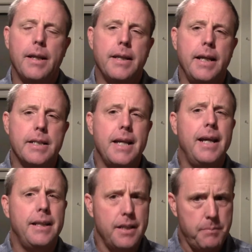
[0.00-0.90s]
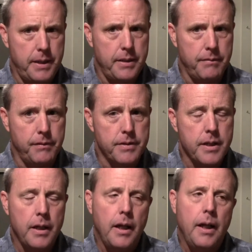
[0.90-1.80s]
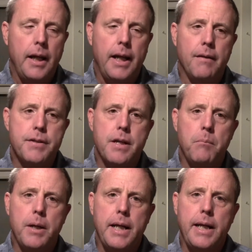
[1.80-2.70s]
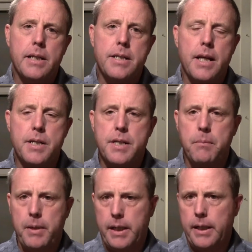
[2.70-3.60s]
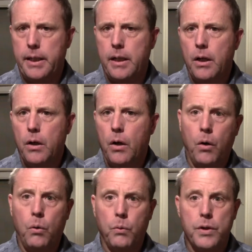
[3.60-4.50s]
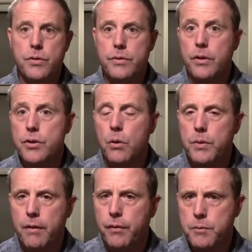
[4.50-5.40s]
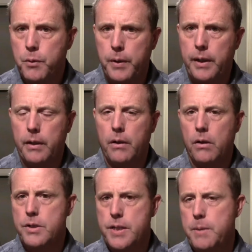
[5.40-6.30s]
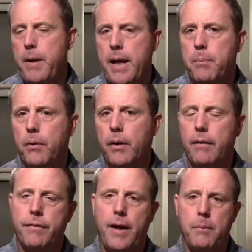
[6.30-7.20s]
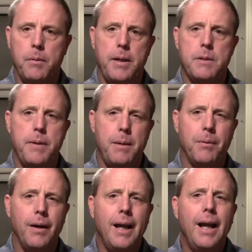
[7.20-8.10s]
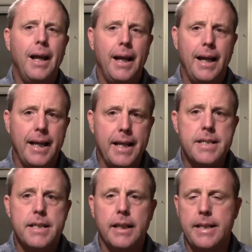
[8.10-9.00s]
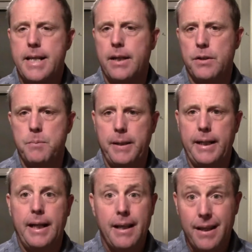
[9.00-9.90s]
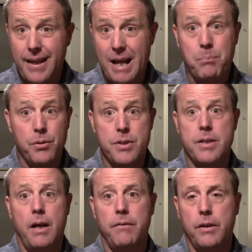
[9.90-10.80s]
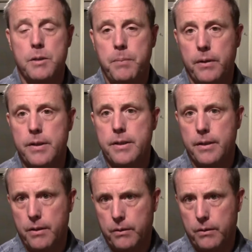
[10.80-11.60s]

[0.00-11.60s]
things. It does make a difference. If somebody says to me, oh, there's no difference between RC paper and fiber-based paper, it instantly tells me that person's not very experienced in the